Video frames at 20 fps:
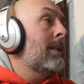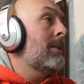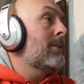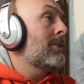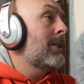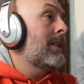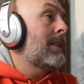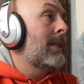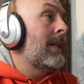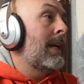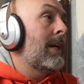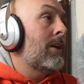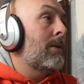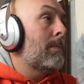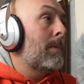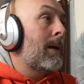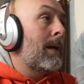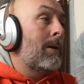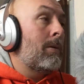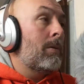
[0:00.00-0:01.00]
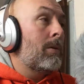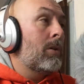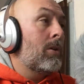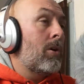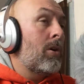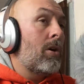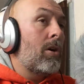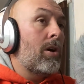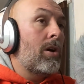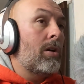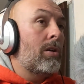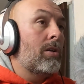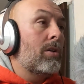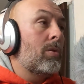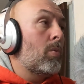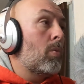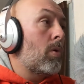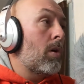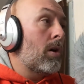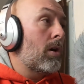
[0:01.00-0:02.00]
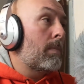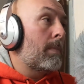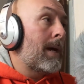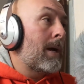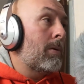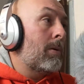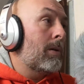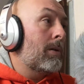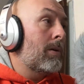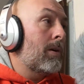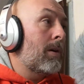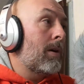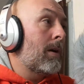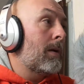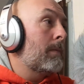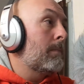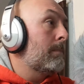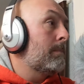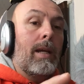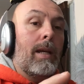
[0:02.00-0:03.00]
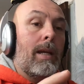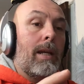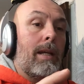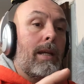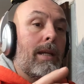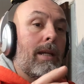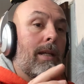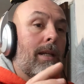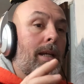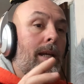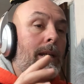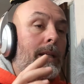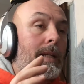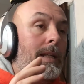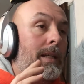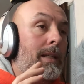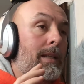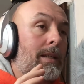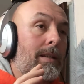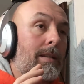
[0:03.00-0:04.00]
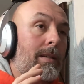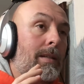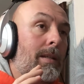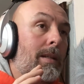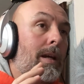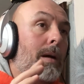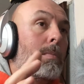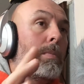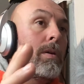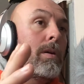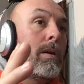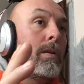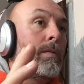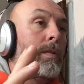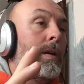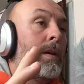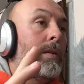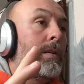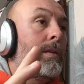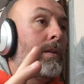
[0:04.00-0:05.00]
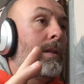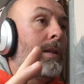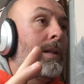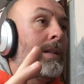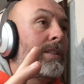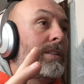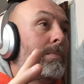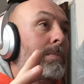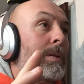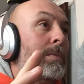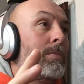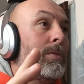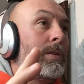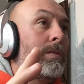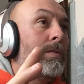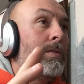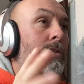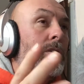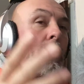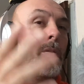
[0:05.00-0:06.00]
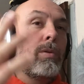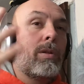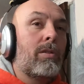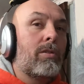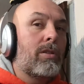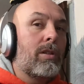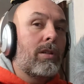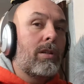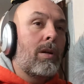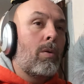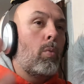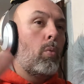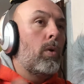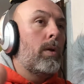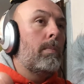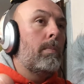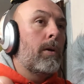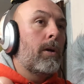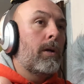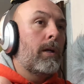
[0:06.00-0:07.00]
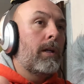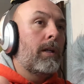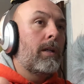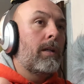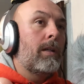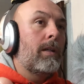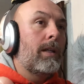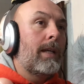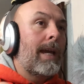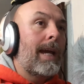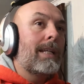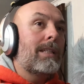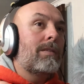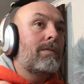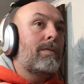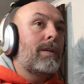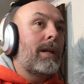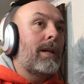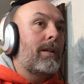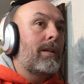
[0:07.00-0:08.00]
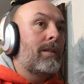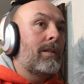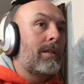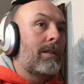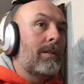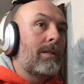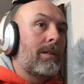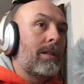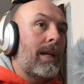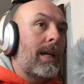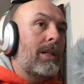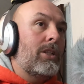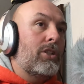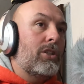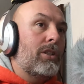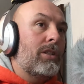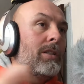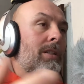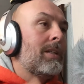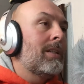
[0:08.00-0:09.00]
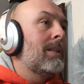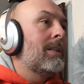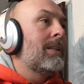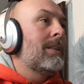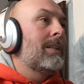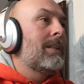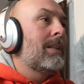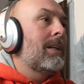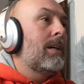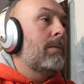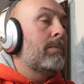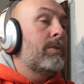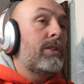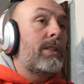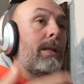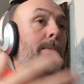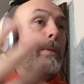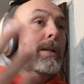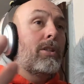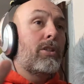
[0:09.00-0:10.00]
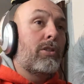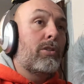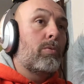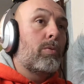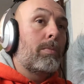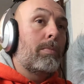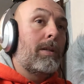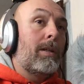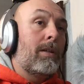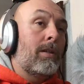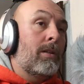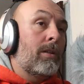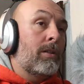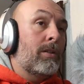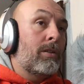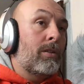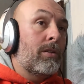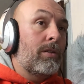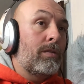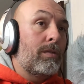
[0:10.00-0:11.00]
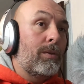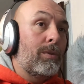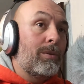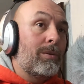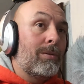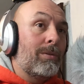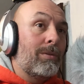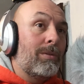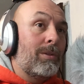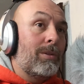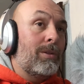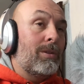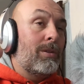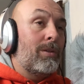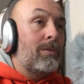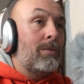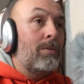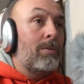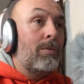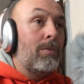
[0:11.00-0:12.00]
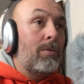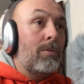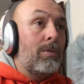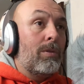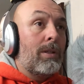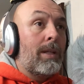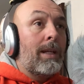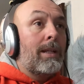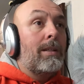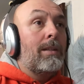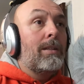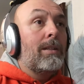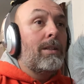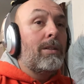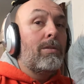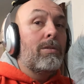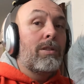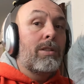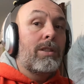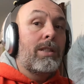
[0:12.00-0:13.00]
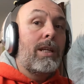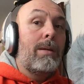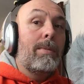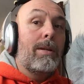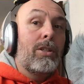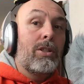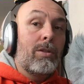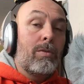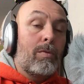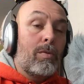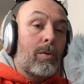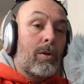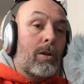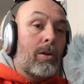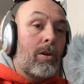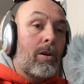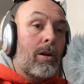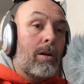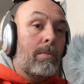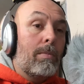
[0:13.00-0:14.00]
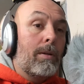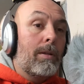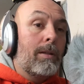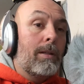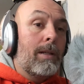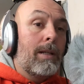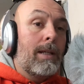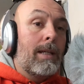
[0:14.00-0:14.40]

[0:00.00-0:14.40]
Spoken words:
things like the air-powered car, the water-powered car, and any number of other things that people have used. Oh, there's a wood-burning gasifier engine. Steam engines would be an alternative fuel. You could technically use a steam engine for a car, but